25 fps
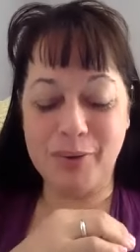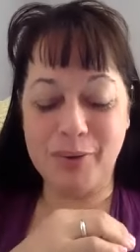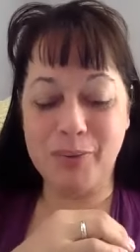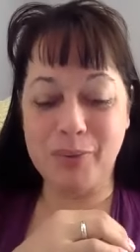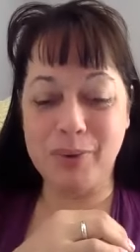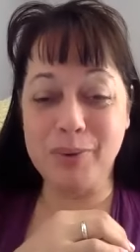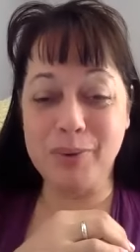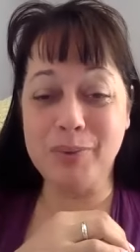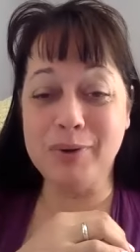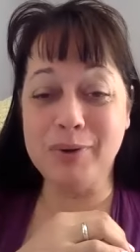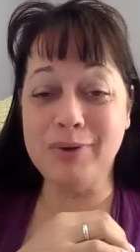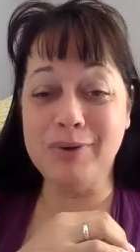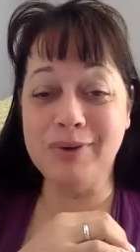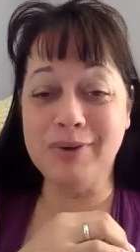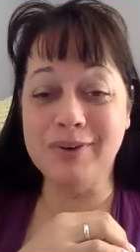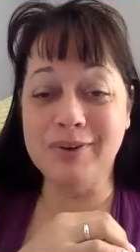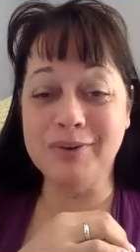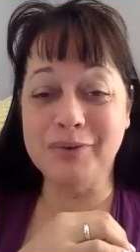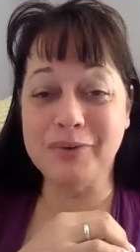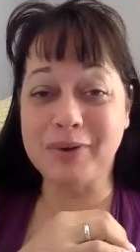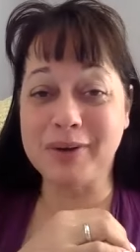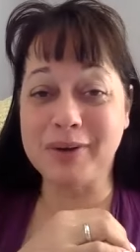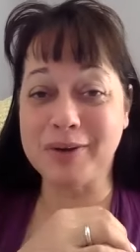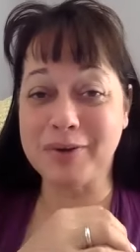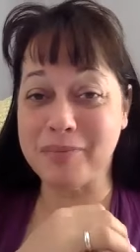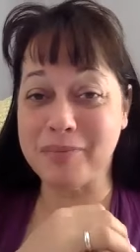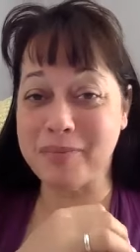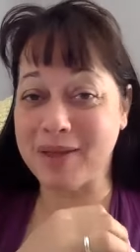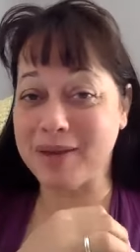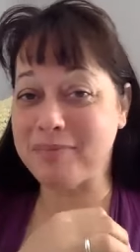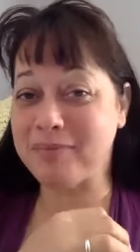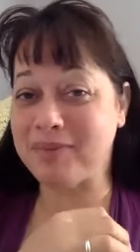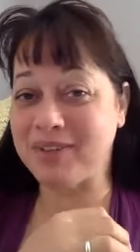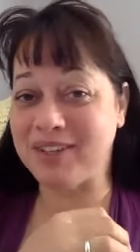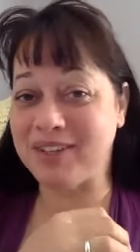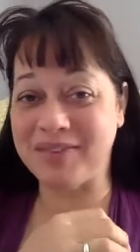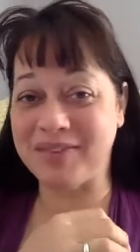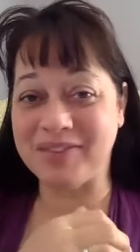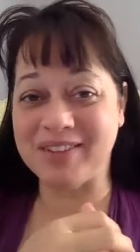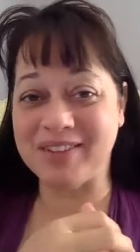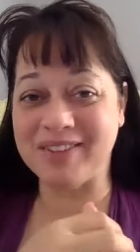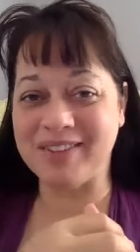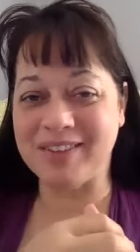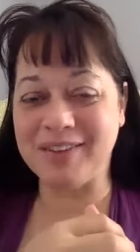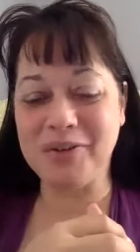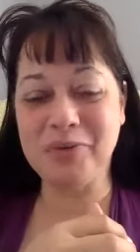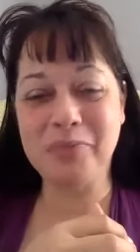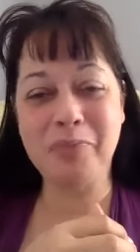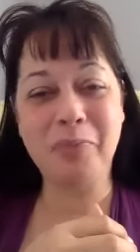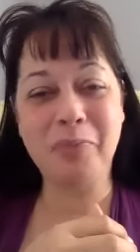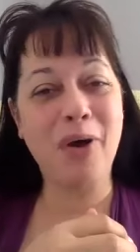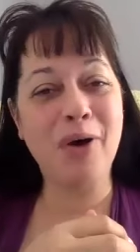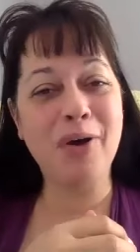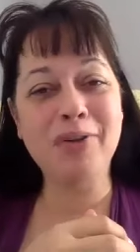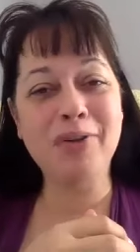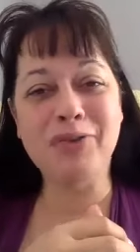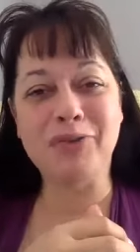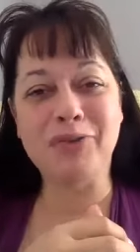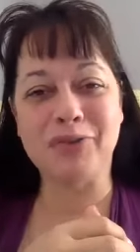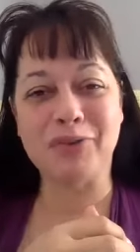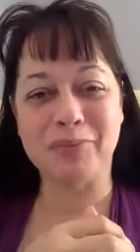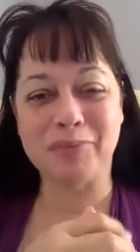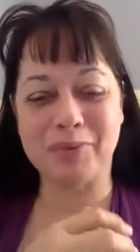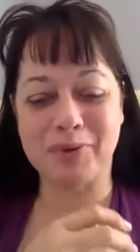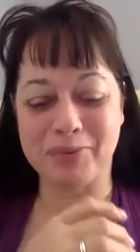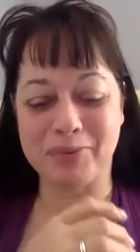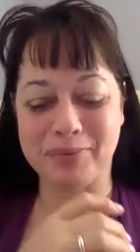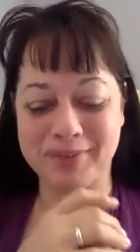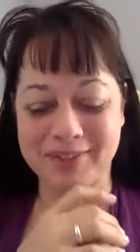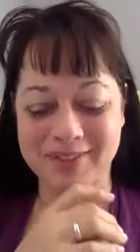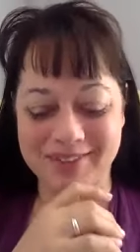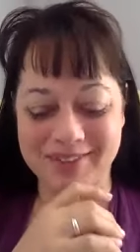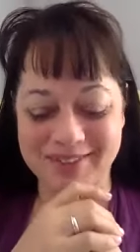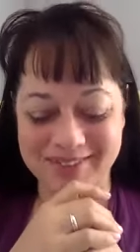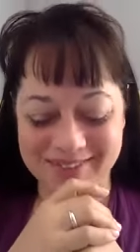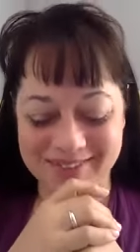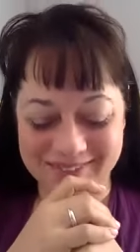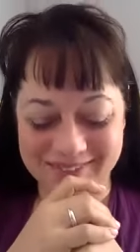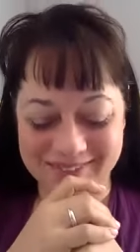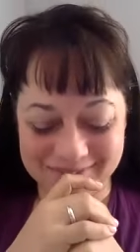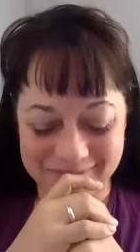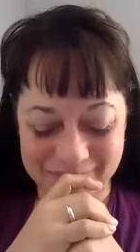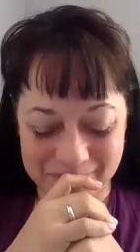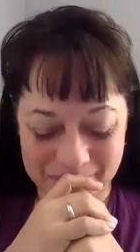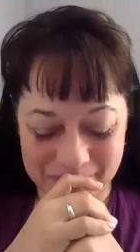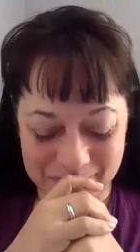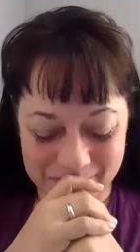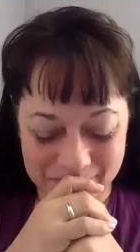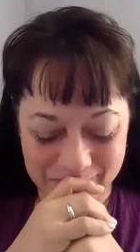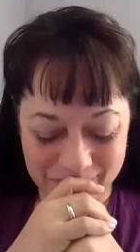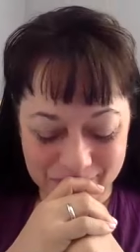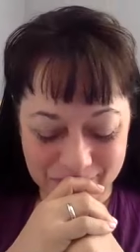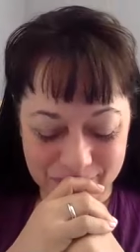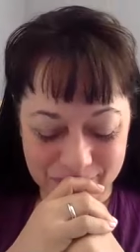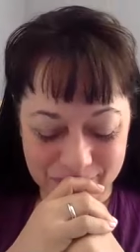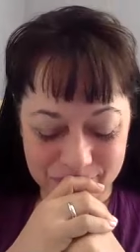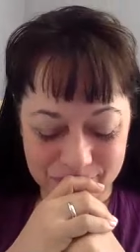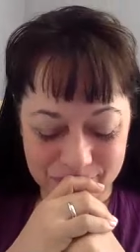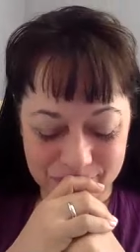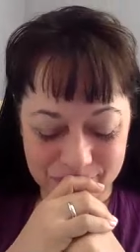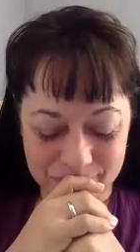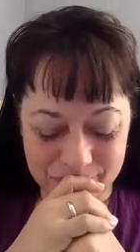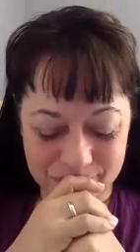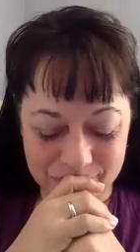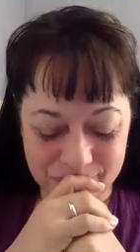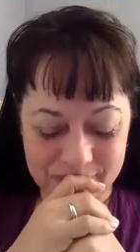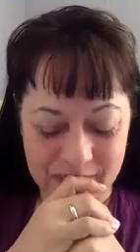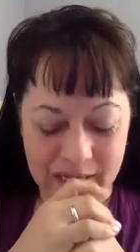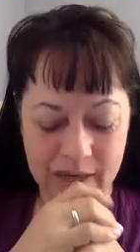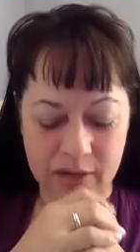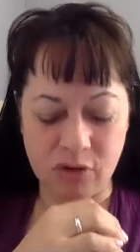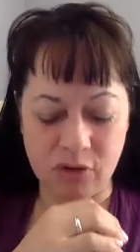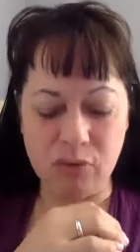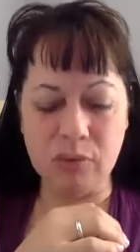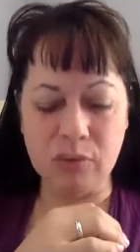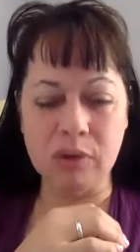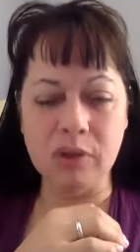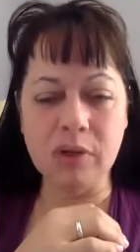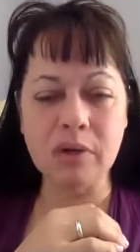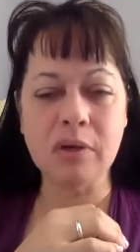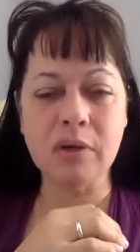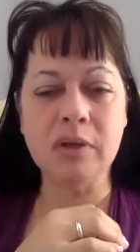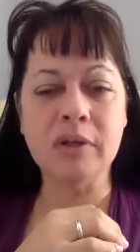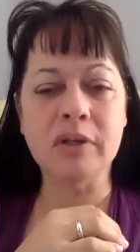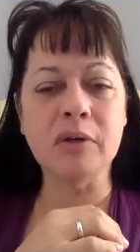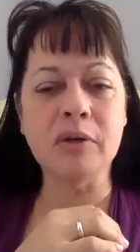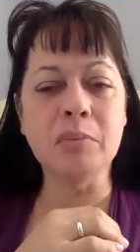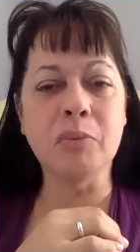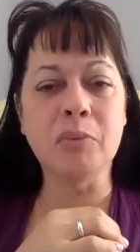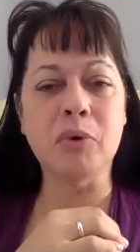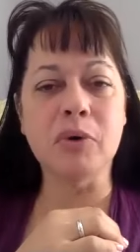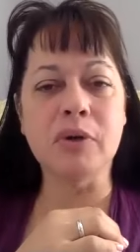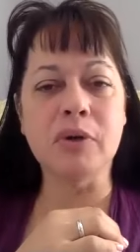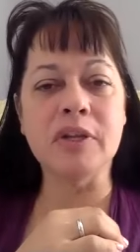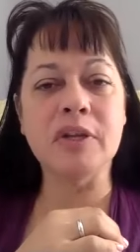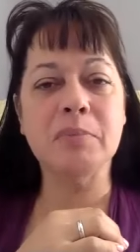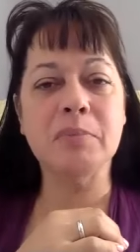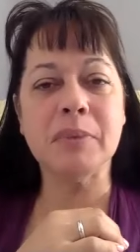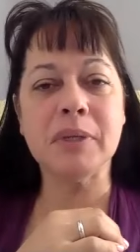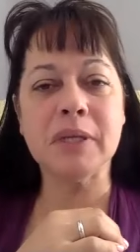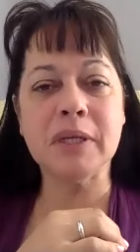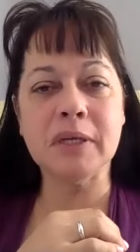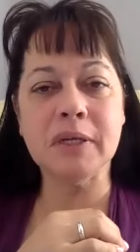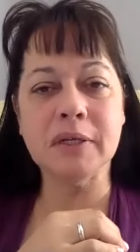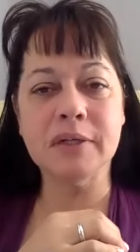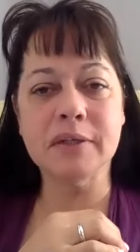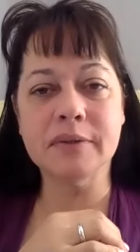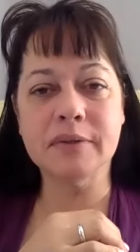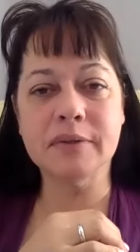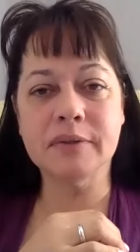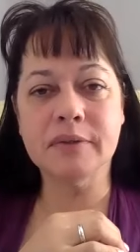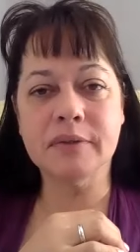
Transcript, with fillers: We would recommend, beloveds, that you pause for a moment and you look a little more deeply.